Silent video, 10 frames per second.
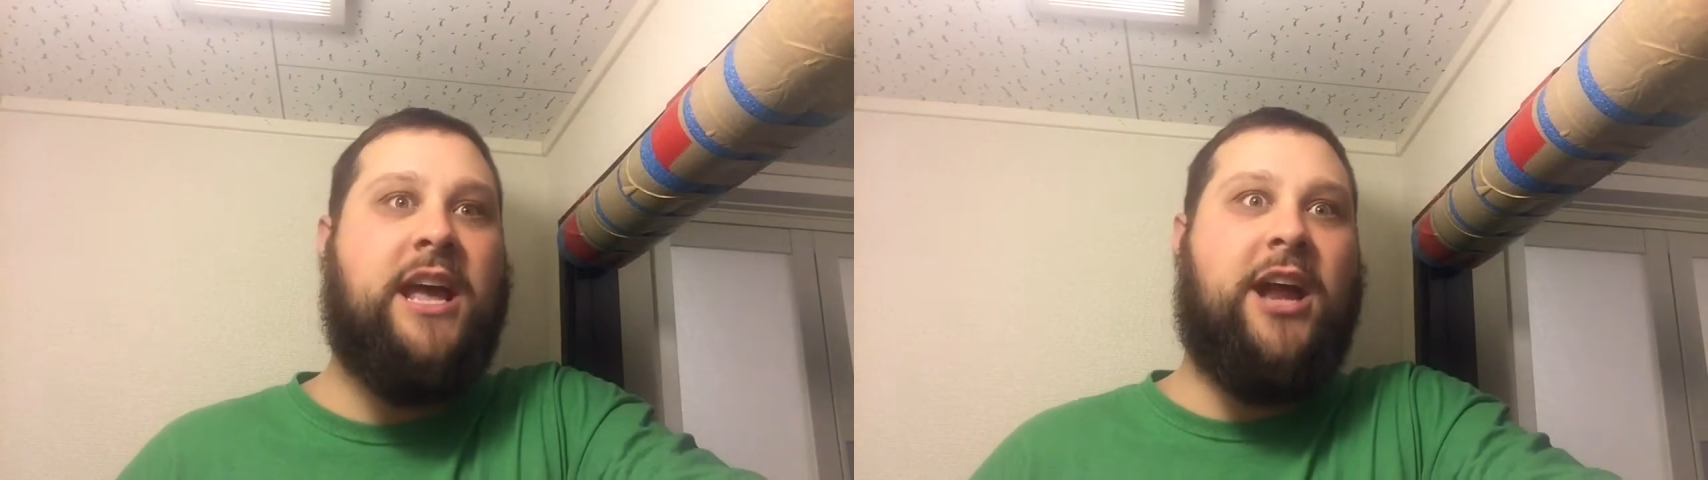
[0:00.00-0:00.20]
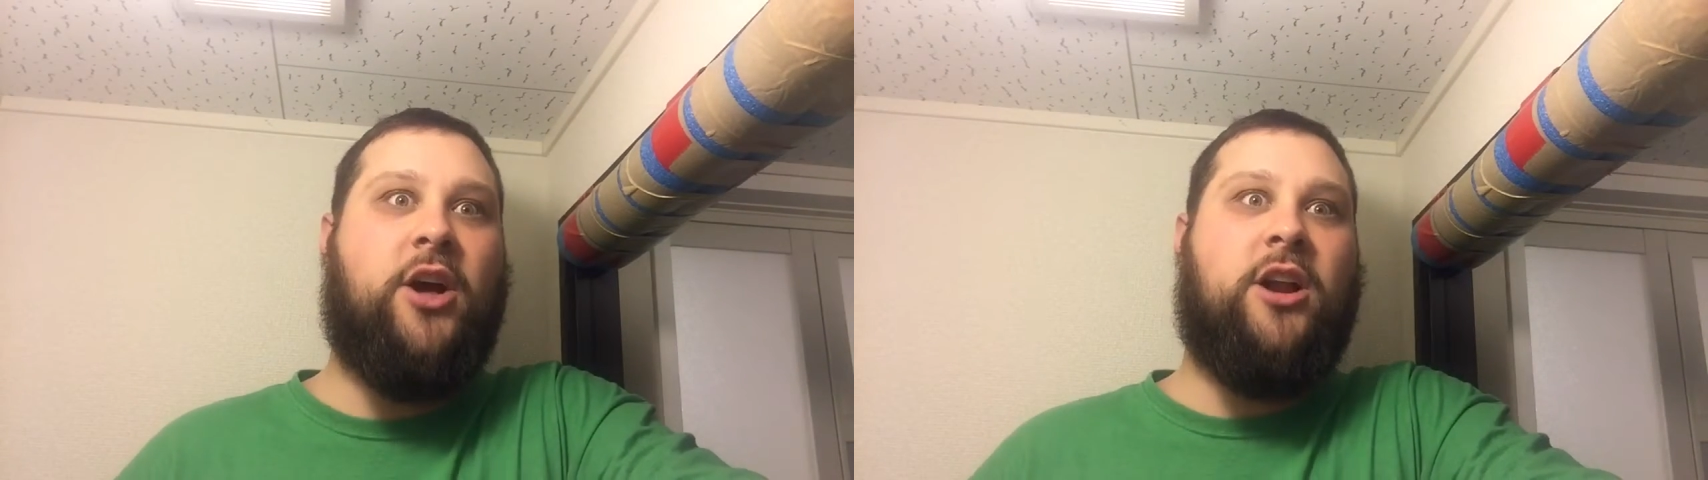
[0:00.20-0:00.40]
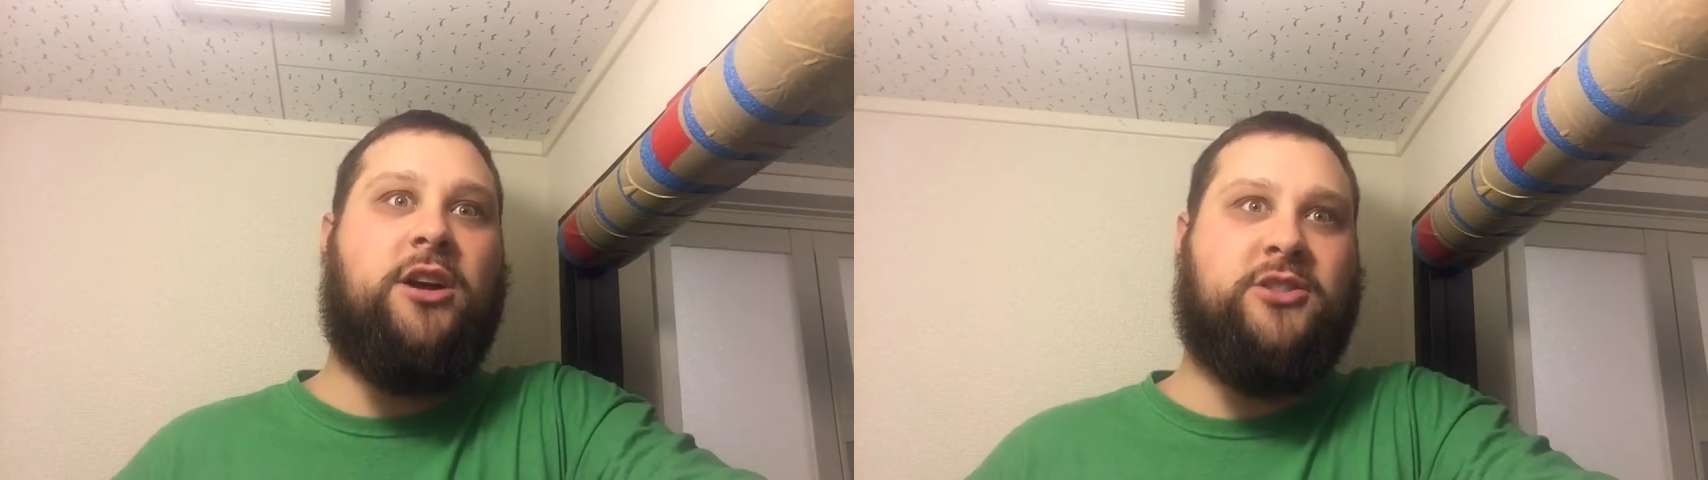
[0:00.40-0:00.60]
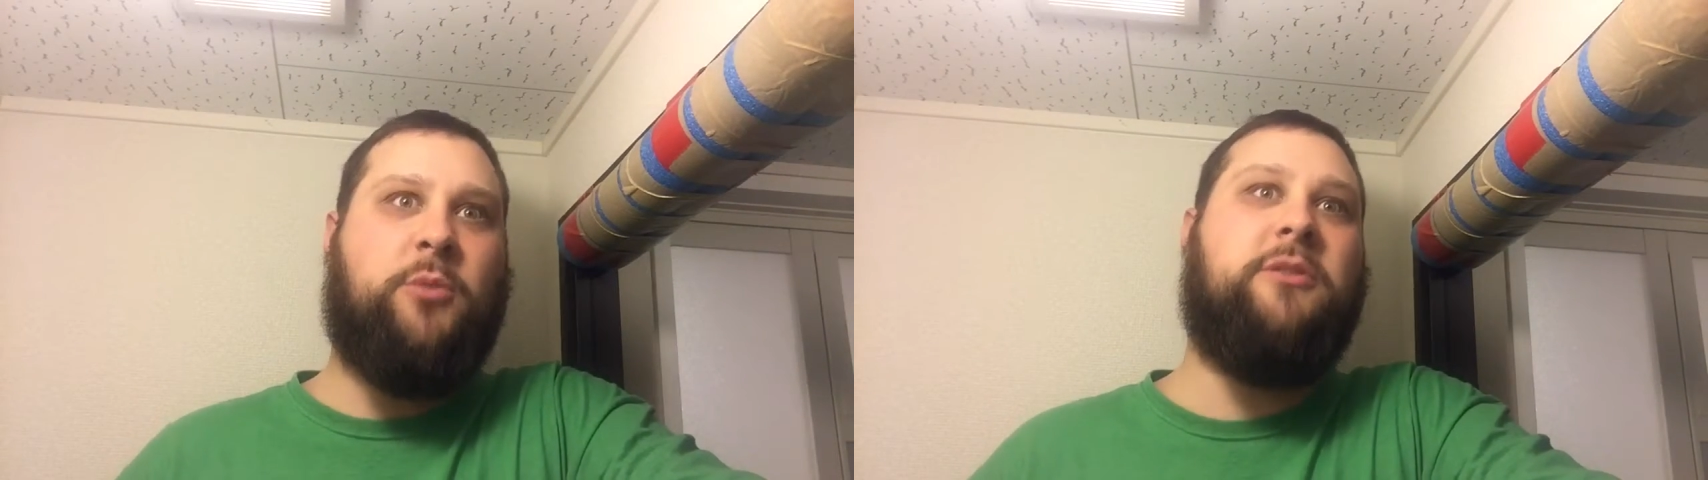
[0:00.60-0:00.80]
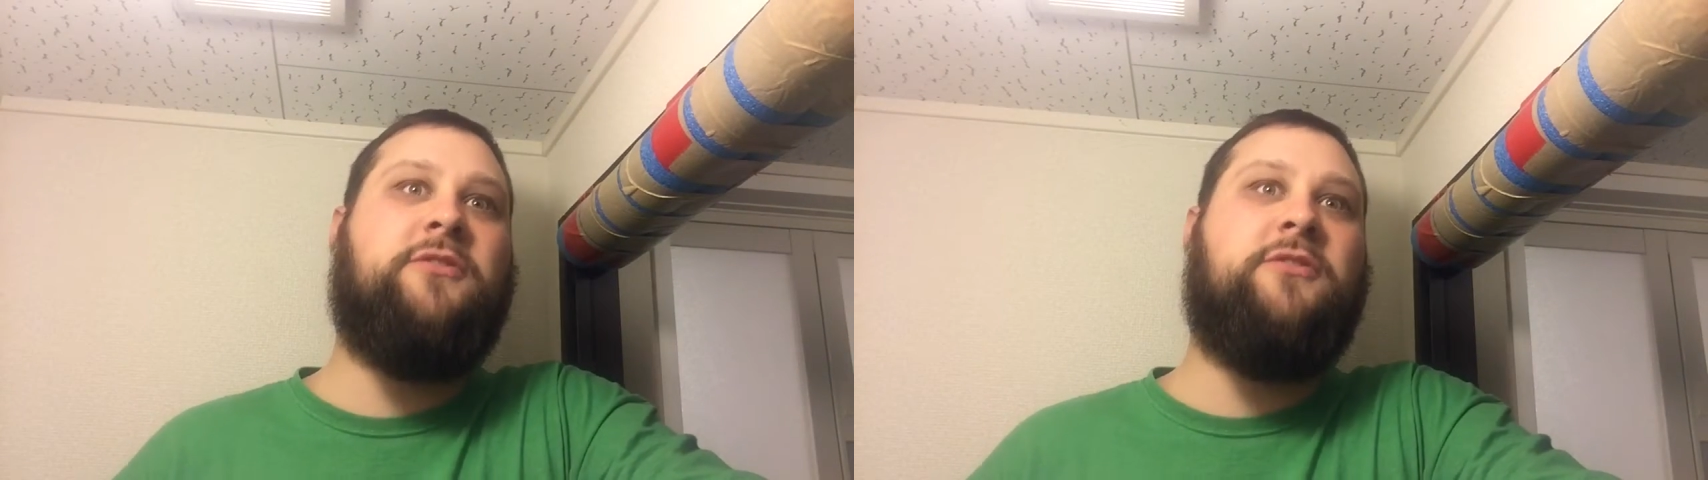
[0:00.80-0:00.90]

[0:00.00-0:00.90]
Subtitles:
and on October